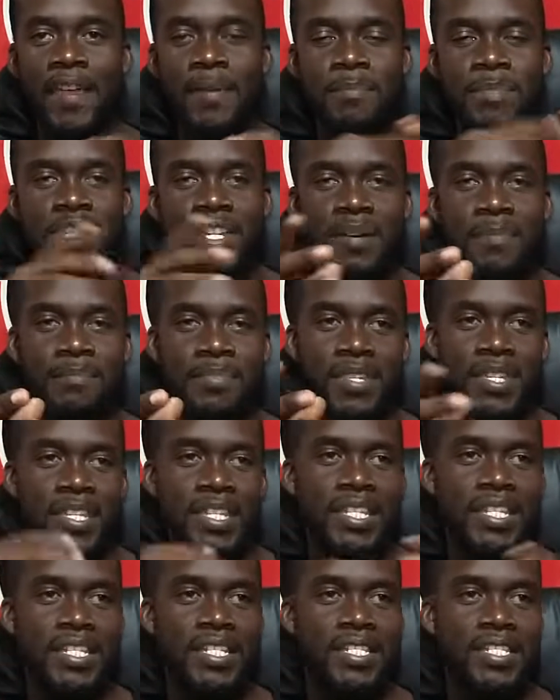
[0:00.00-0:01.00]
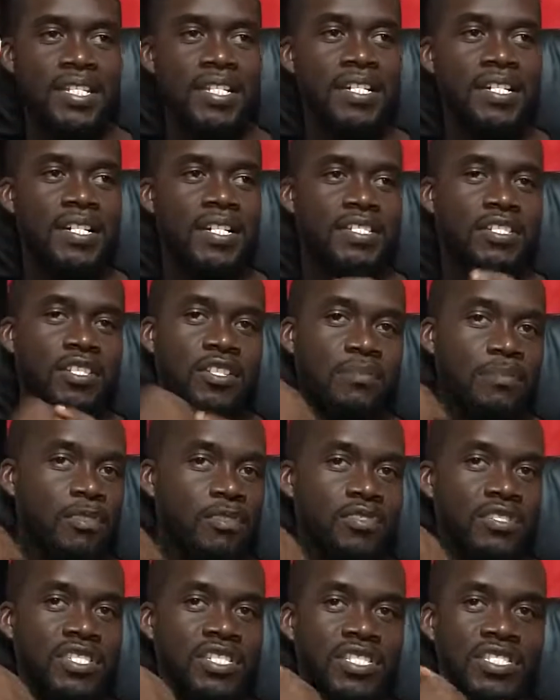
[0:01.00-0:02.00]
Hit me up in the
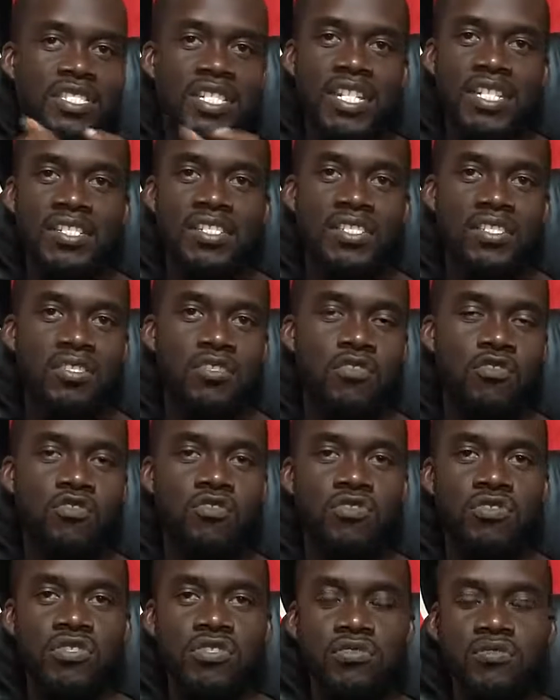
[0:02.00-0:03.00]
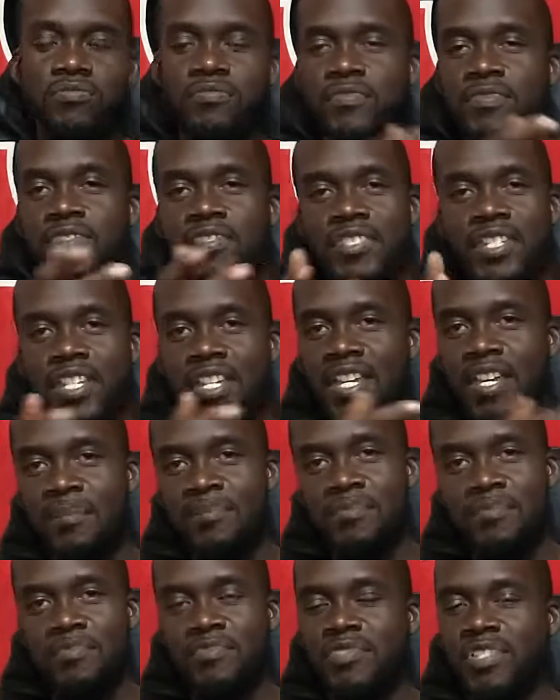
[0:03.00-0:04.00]
community section, or you can check
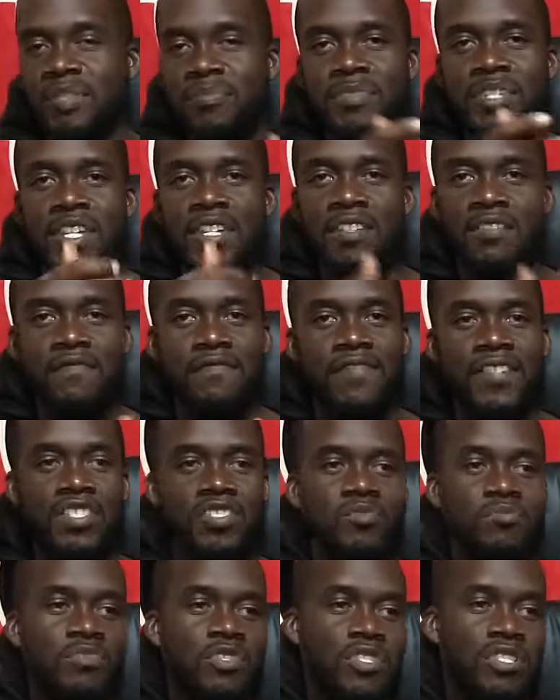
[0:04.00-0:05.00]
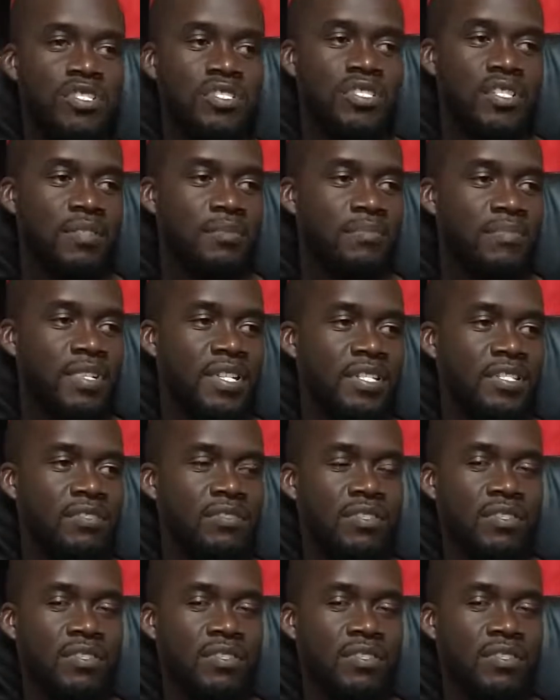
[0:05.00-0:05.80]
me out on Facebook or something, man.